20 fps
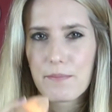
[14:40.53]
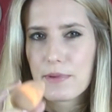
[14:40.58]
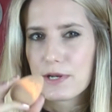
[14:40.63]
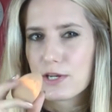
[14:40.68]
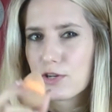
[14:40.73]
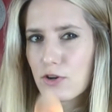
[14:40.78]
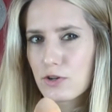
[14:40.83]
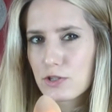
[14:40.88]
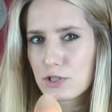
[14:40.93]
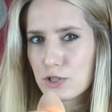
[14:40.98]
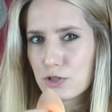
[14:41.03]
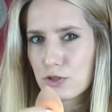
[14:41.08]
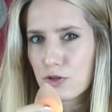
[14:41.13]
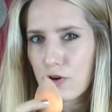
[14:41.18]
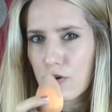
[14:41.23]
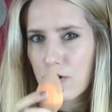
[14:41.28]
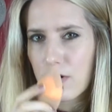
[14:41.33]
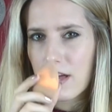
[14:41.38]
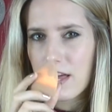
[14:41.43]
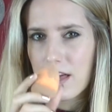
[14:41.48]
but not
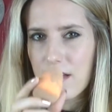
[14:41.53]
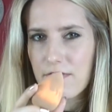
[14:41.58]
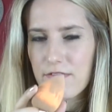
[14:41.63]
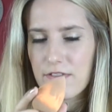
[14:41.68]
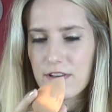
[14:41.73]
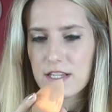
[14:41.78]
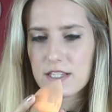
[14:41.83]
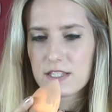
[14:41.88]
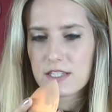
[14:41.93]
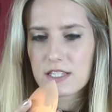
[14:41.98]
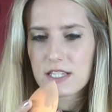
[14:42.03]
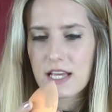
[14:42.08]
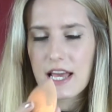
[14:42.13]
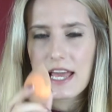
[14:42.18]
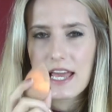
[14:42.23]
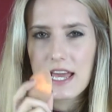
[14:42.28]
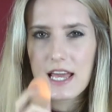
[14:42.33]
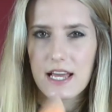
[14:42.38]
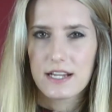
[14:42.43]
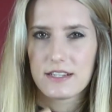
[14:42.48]
sure if it's
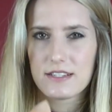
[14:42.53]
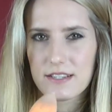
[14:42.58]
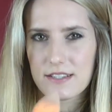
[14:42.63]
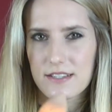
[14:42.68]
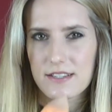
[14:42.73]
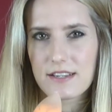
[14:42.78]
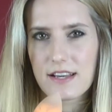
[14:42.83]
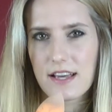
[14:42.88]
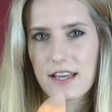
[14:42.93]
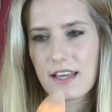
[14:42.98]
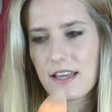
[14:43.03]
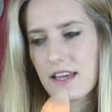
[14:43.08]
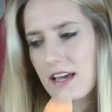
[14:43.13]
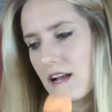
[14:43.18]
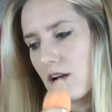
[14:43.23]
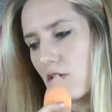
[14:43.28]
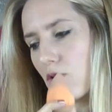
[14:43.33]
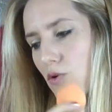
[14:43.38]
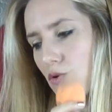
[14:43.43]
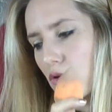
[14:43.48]
here to stay
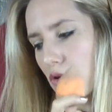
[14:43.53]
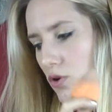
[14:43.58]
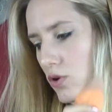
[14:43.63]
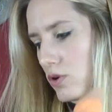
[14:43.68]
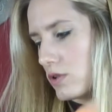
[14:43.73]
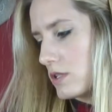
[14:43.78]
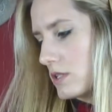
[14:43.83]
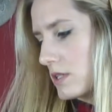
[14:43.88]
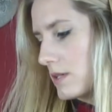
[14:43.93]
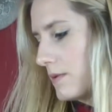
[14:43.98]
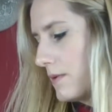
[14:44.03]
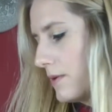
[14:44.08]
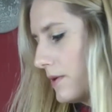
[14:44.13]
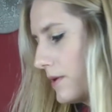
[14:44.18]
yet or not.